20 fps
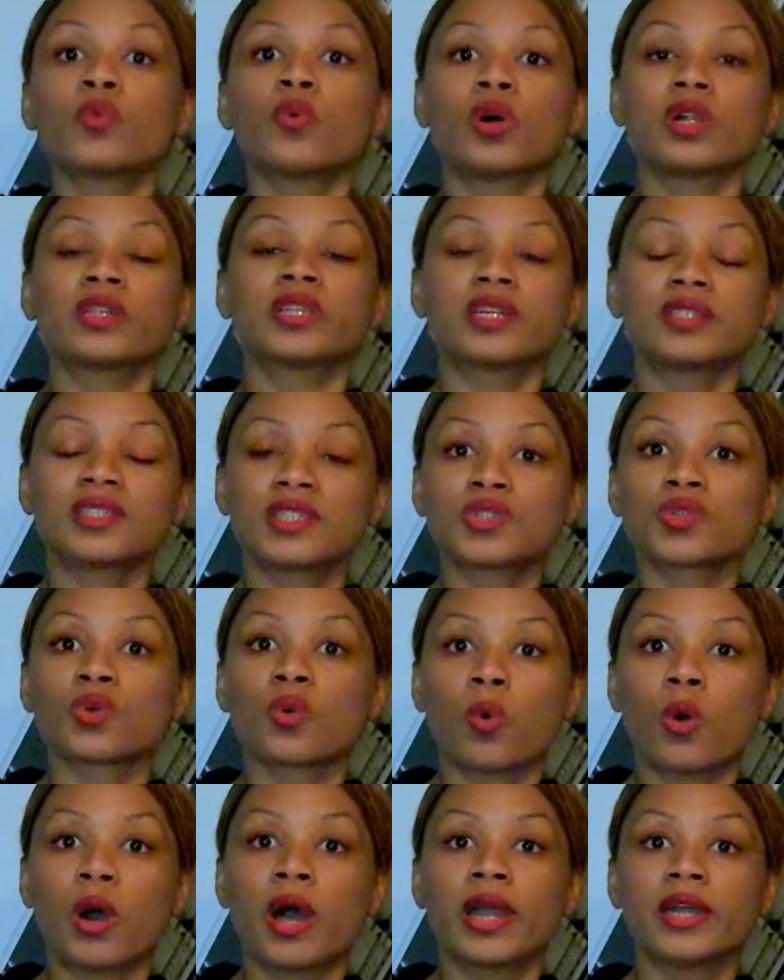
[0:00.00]
a world that is
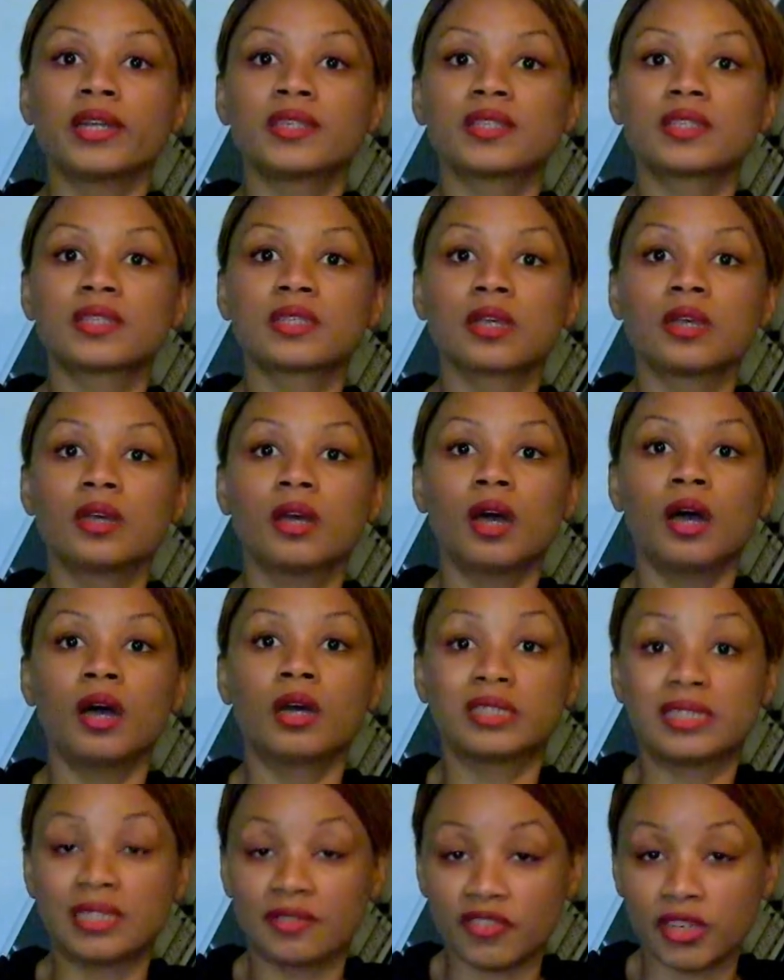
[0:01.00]
quite
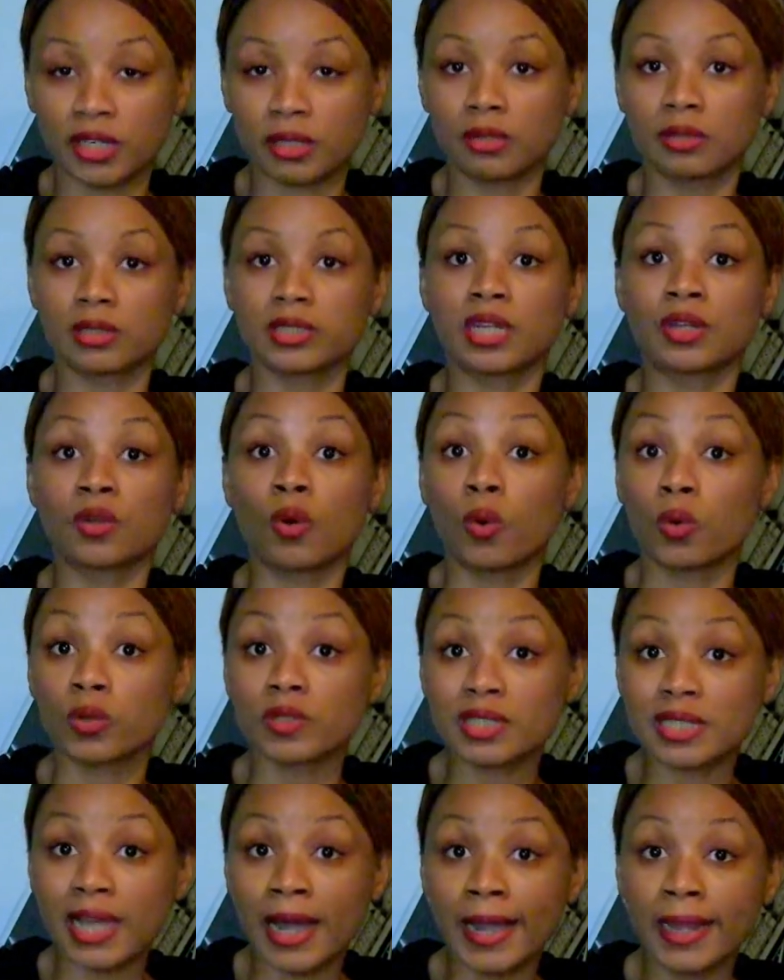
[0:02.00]
uh, difficult and
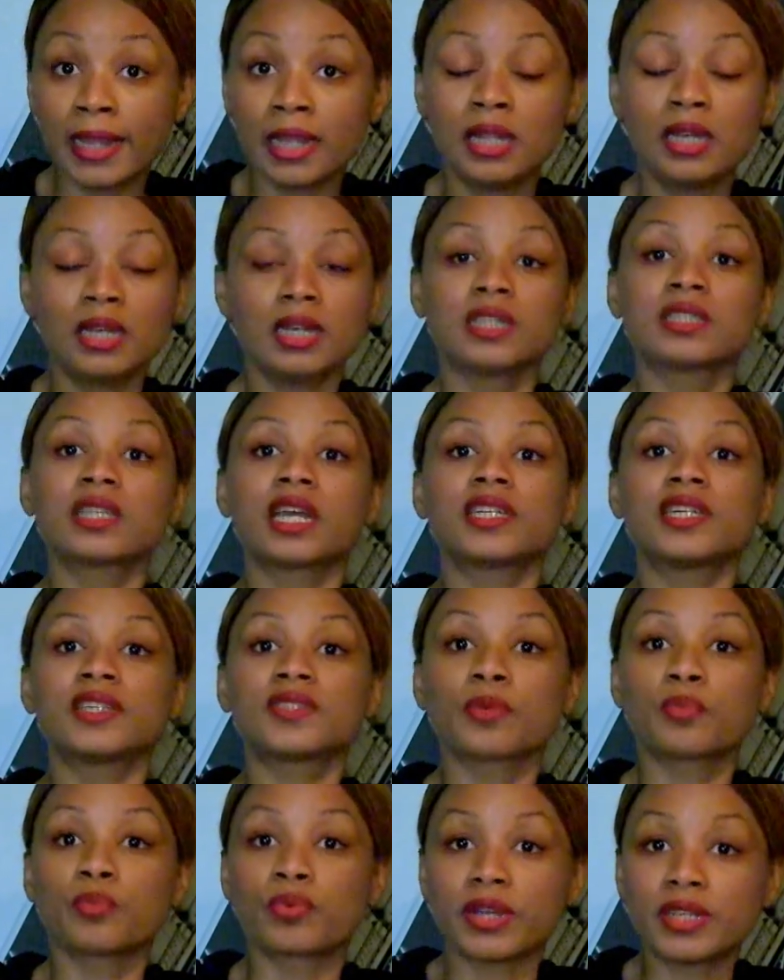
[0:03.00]
hostile, that
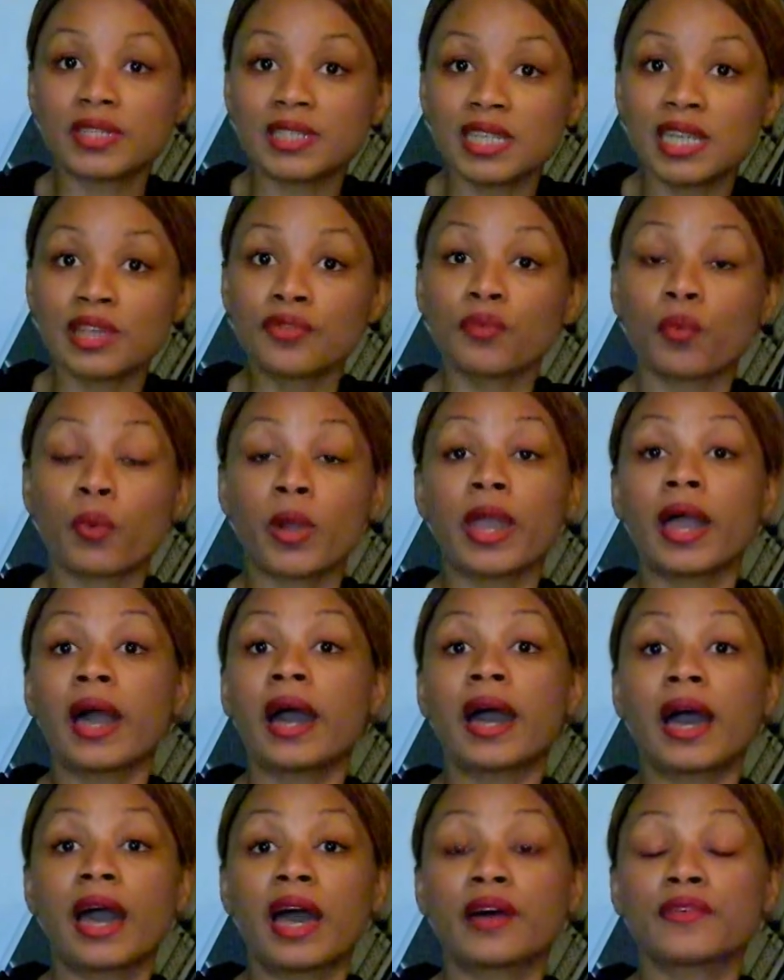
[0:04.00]
is oppressive, where
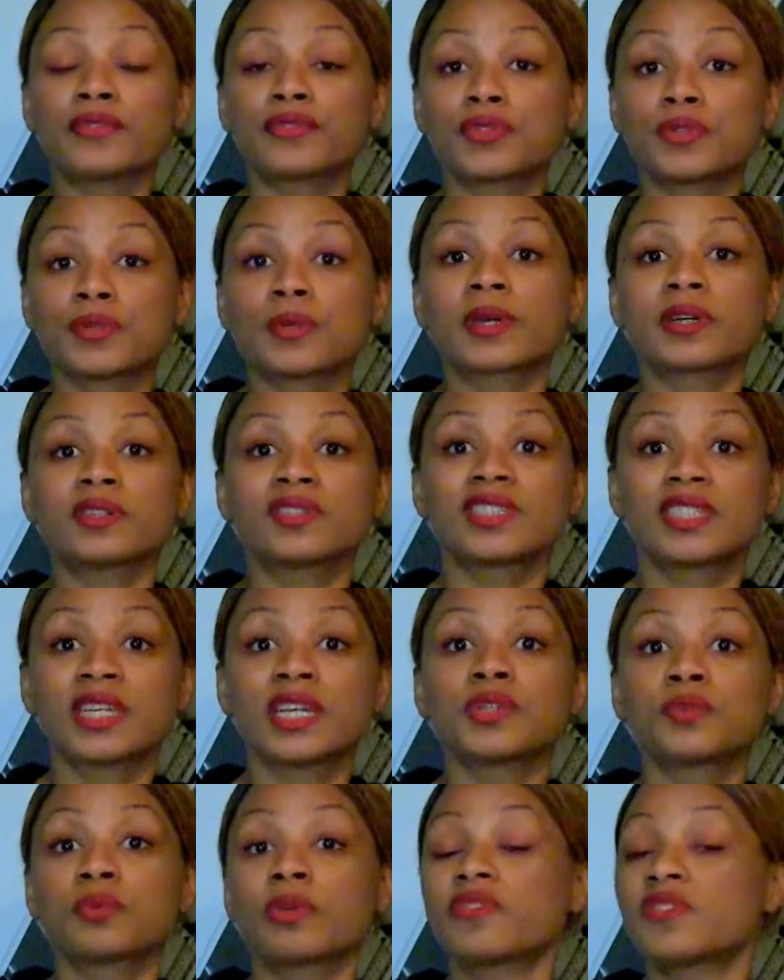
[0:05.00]
I have to
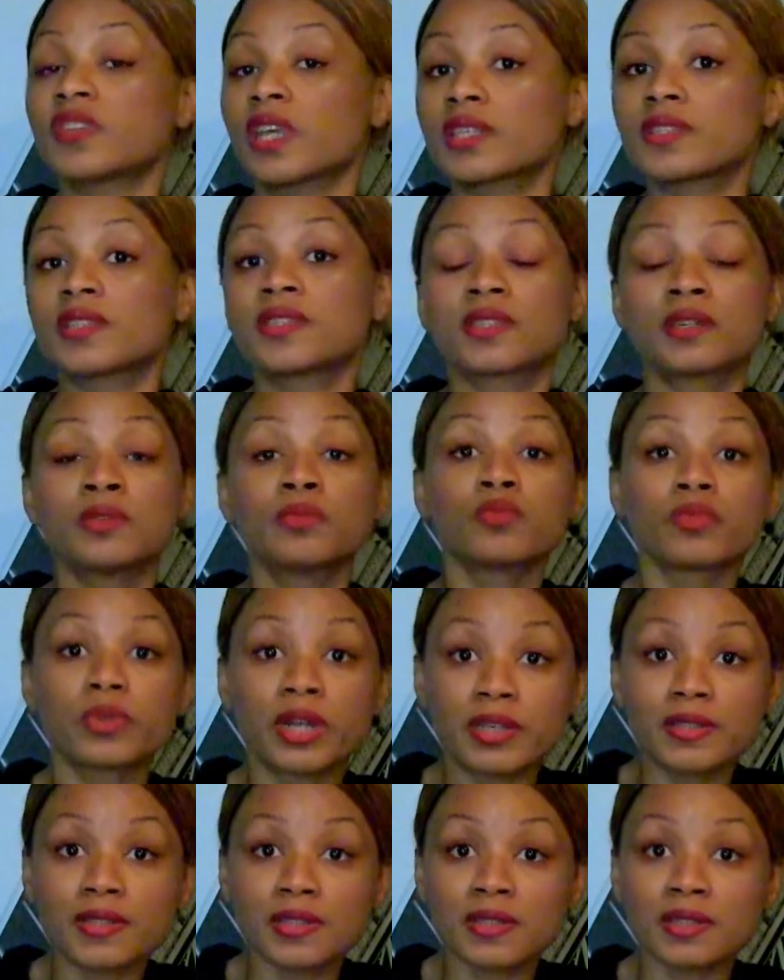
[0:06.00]
contend with sexism,
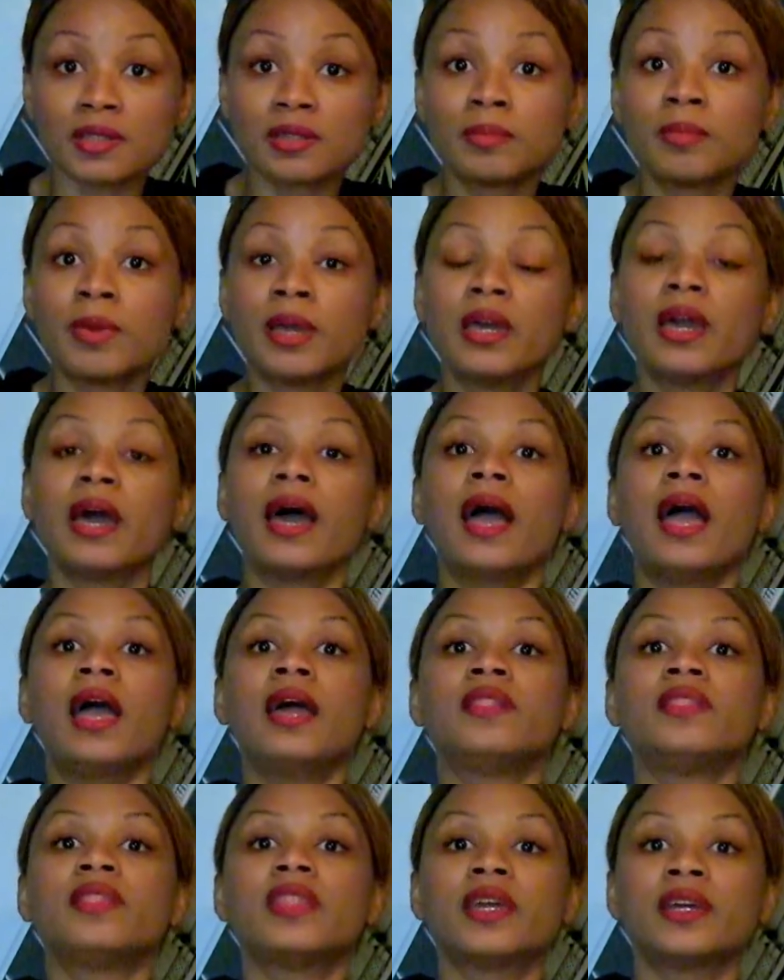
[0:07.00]
racism,
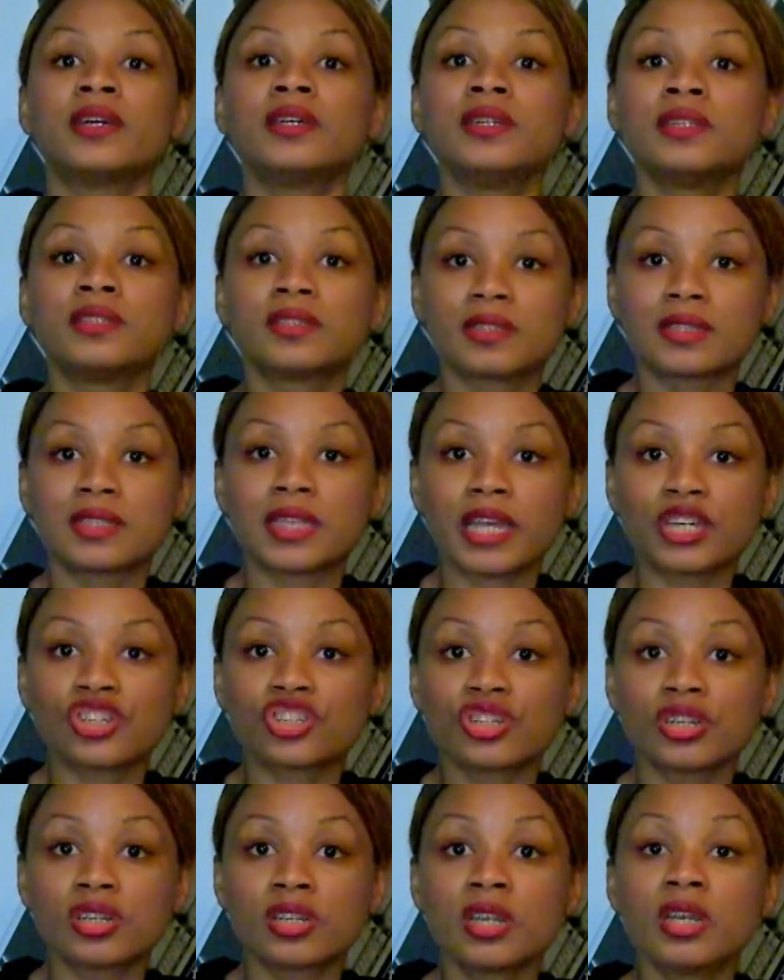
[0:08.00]
and their
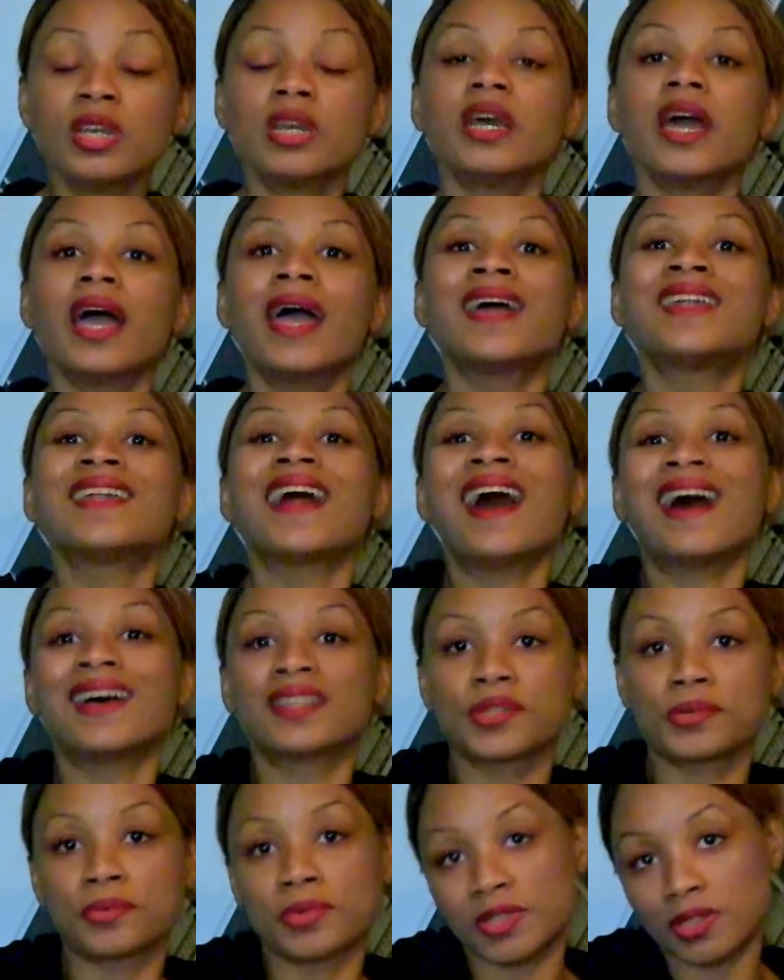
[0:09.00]
intersection. And
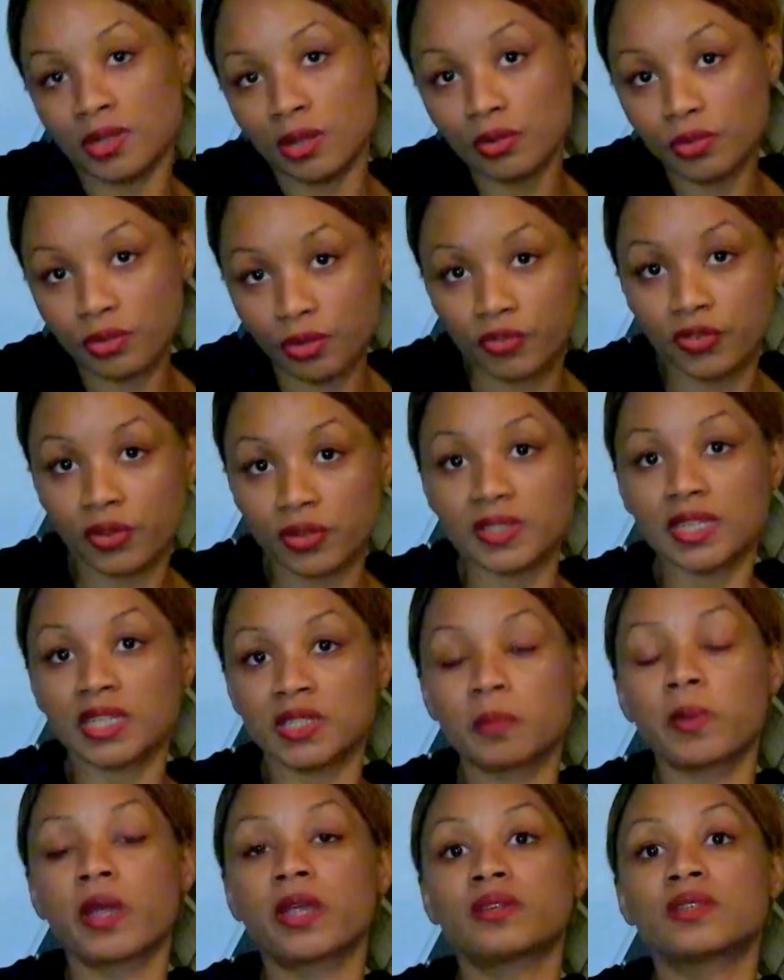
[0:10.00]
as a result of those
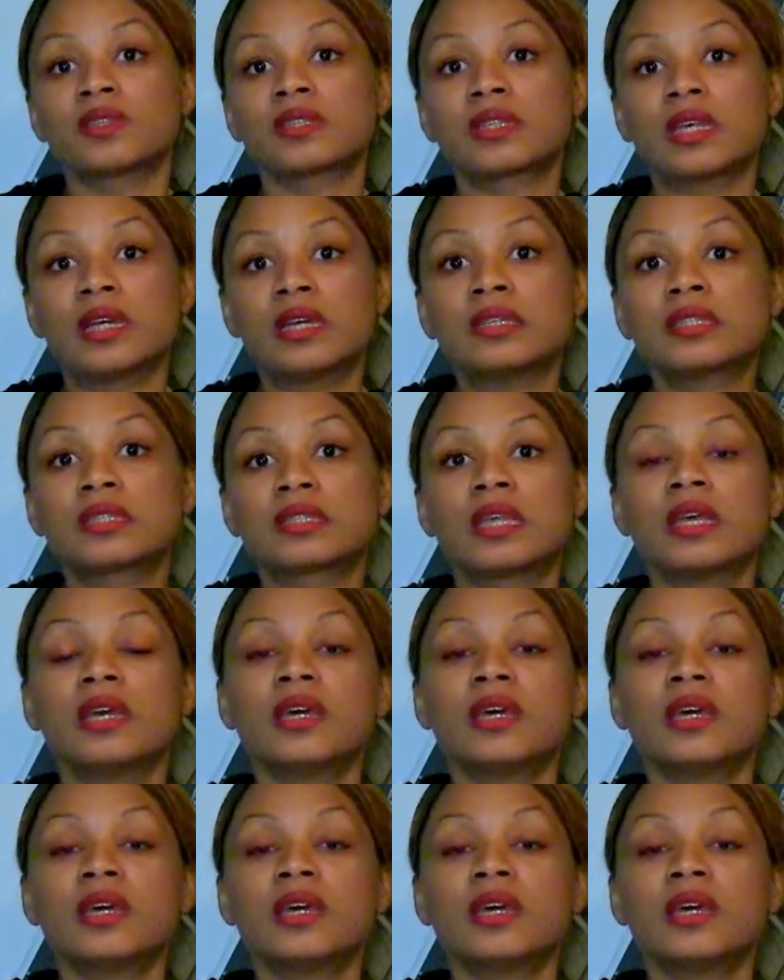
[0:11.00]
experiences,